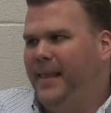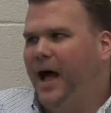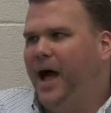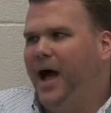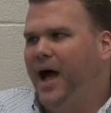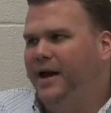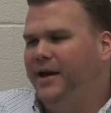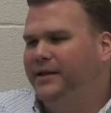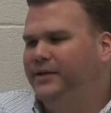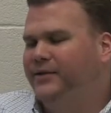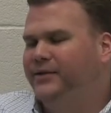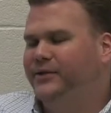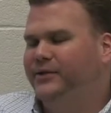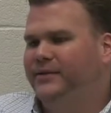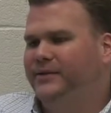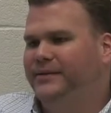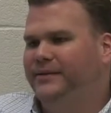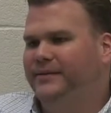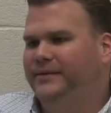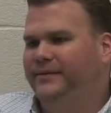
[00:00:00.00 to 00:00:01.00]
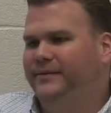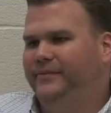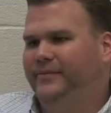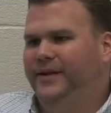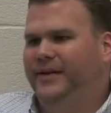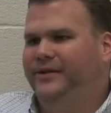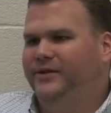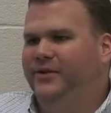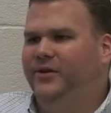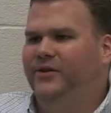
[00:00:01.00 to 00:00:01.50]
honest,
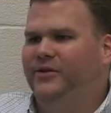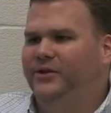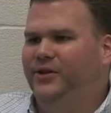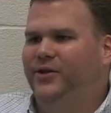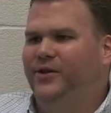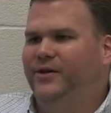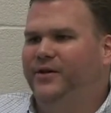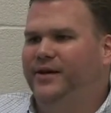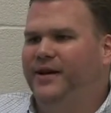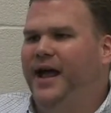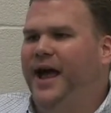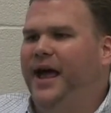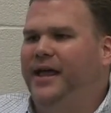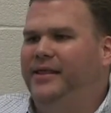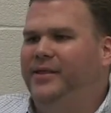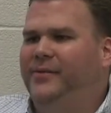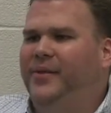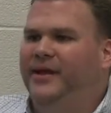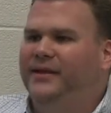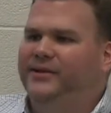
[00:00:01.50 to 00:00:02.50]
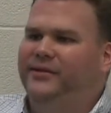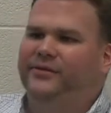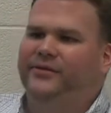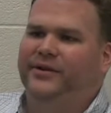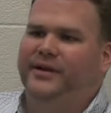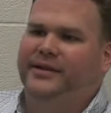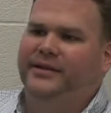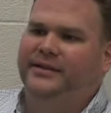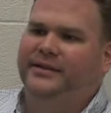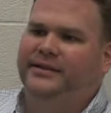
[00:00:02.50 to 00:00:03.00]
but it's also not the best of
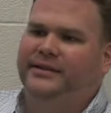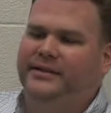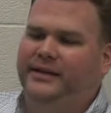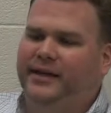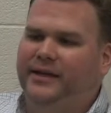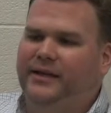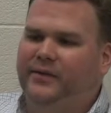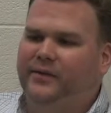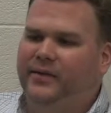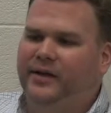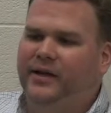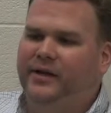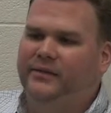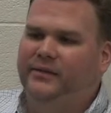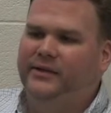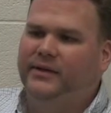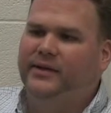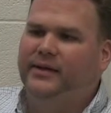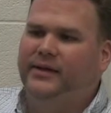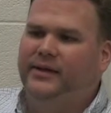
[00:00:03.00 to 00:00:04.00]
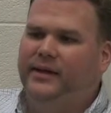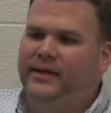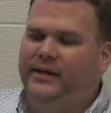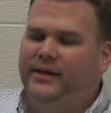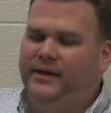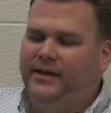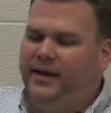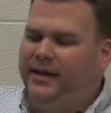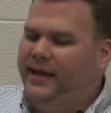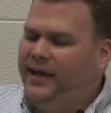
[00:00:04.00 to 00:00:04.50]
reasons to get involved.
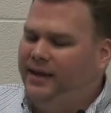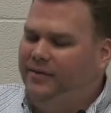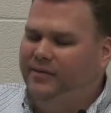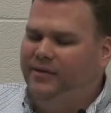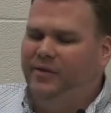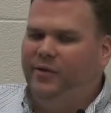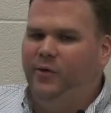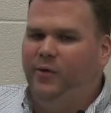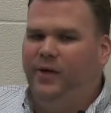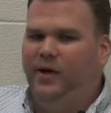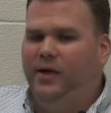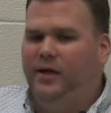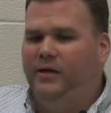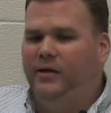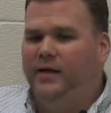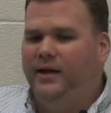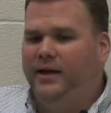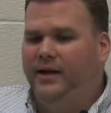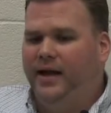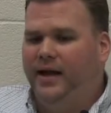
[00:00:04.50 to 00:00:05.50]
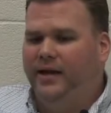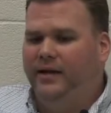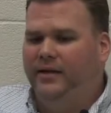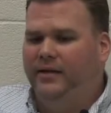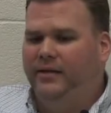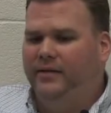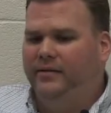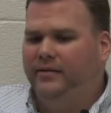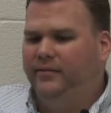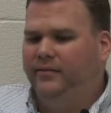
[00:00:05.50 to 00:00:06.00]
I came to the Quill and
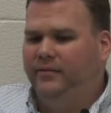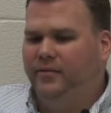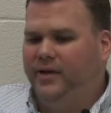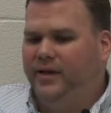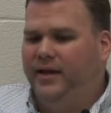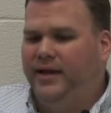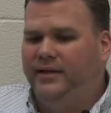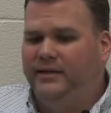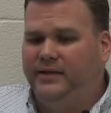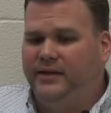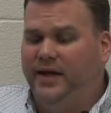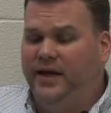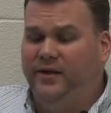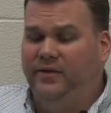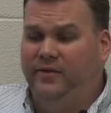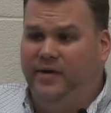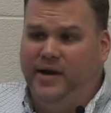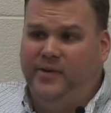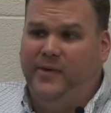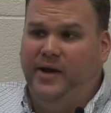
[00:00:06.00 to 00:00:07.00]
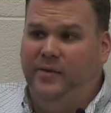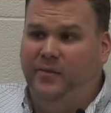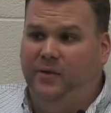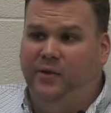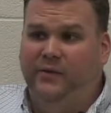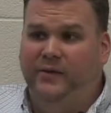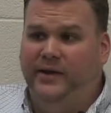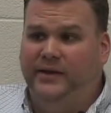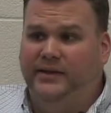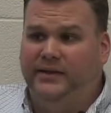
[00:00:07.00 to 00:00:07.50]
I realized that I could write about
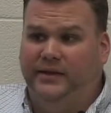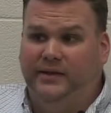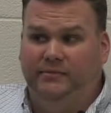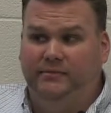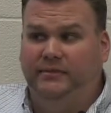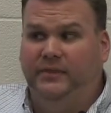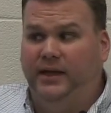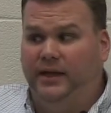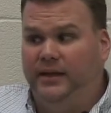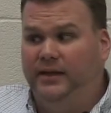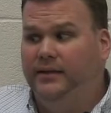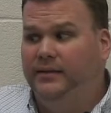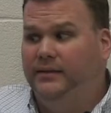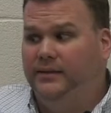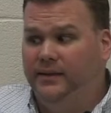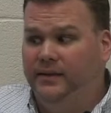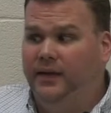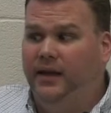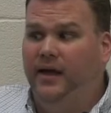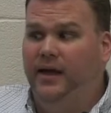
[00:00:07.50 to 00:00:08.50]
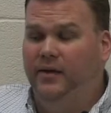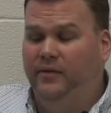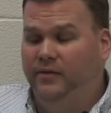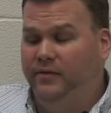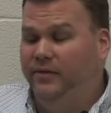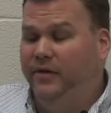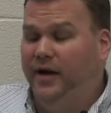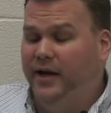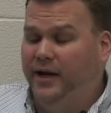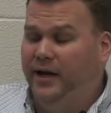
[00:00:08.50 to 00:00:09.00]
movies, and I
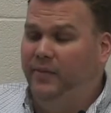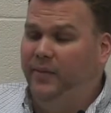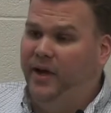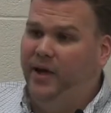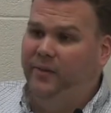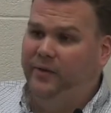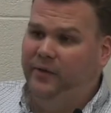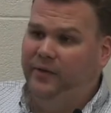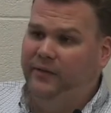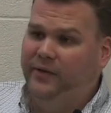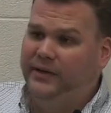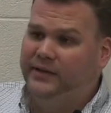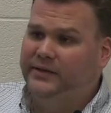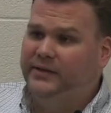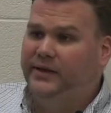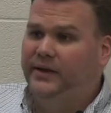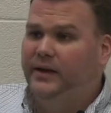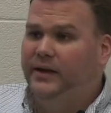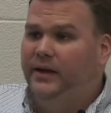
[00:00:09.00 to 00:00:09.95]
love writing about movies.